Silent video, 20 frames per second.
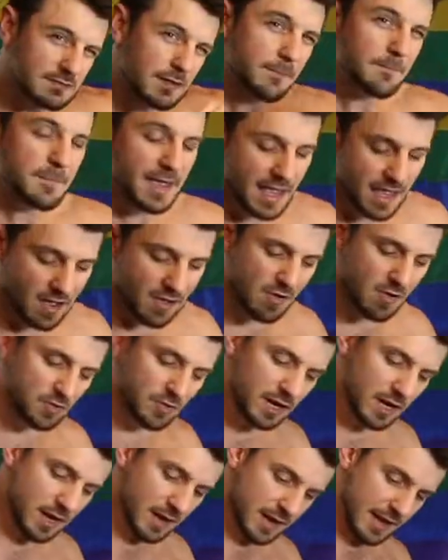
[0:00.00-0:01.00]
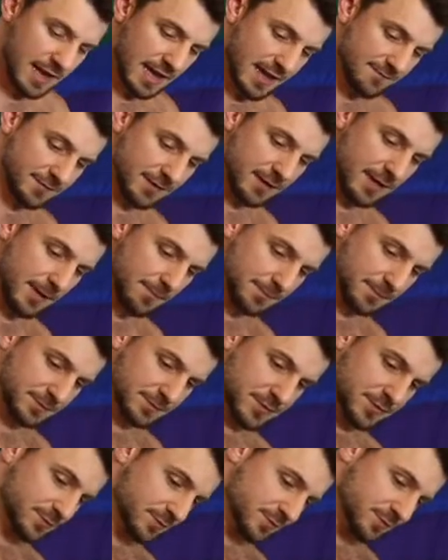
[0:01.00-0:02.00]
about 1/2 cup
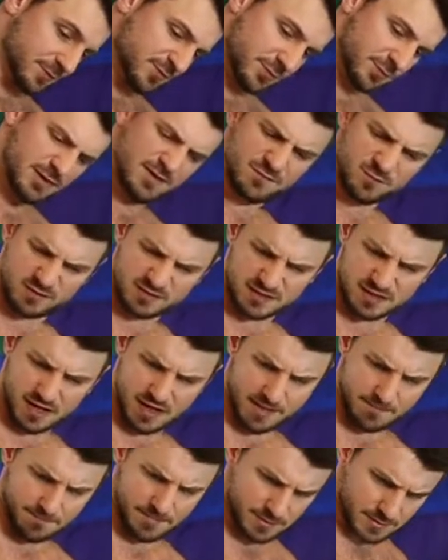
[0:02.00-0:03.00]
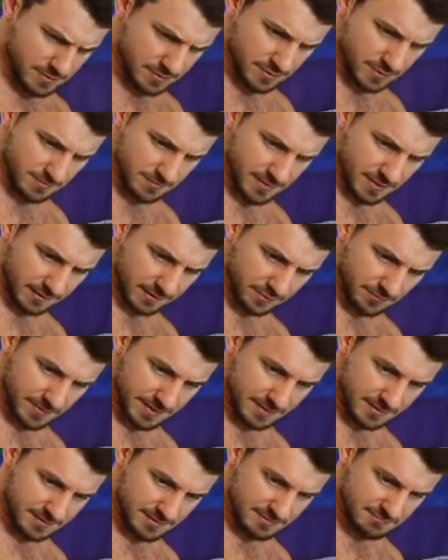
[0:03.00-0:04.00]
to 3/4 a cup. You can be a little
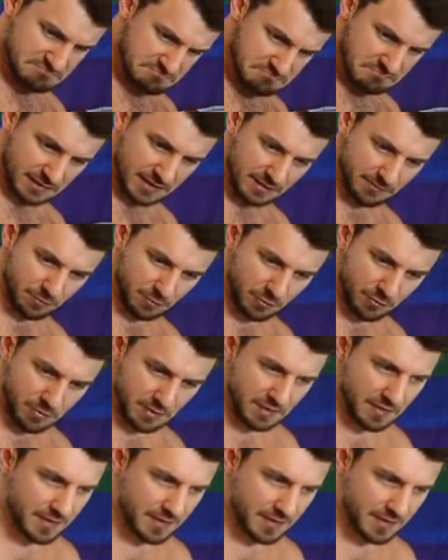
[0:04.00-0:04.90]
bit liberal with